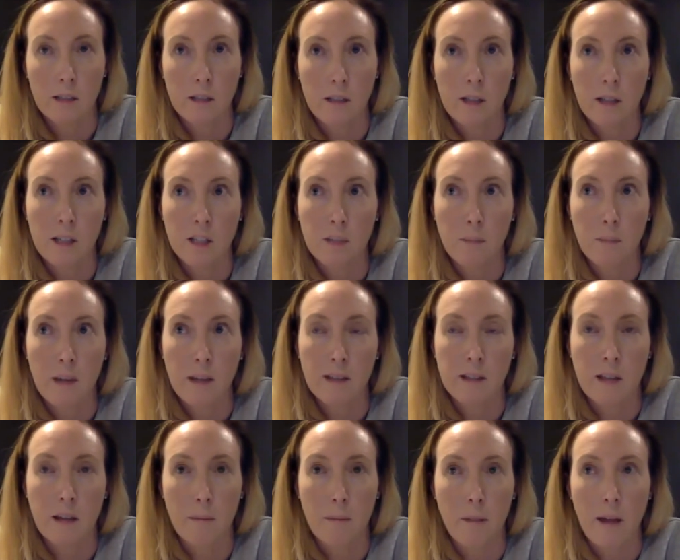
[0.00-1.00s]
expect
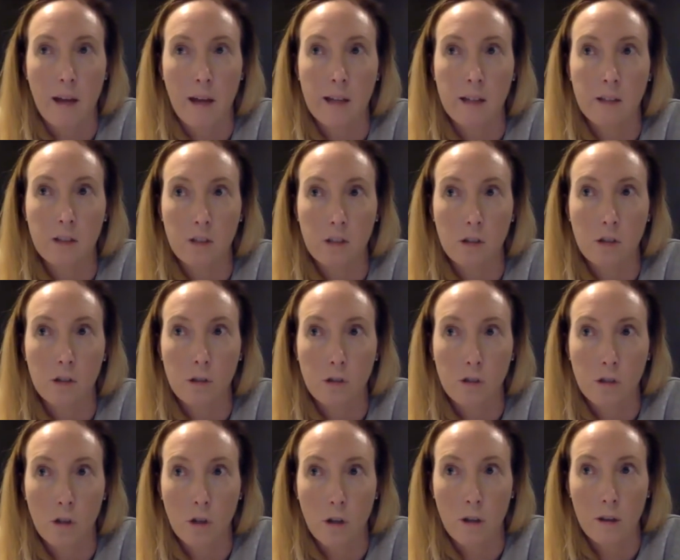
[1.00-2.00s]
our players to do
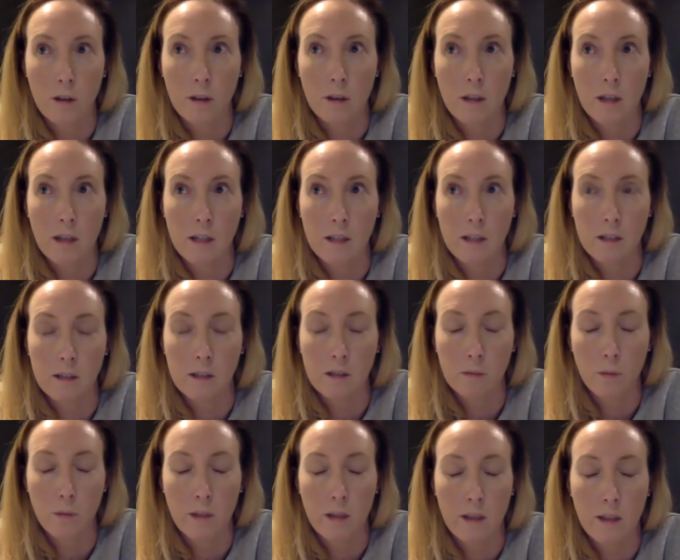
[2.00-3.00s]
certain things
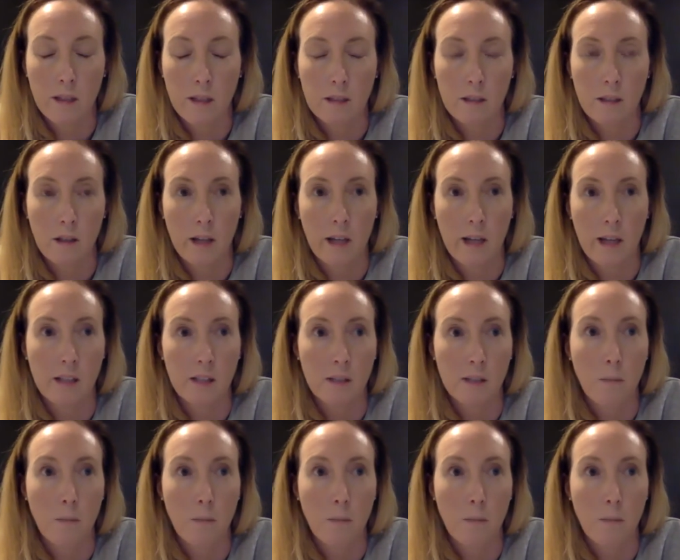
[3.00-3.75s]
with this, I guess,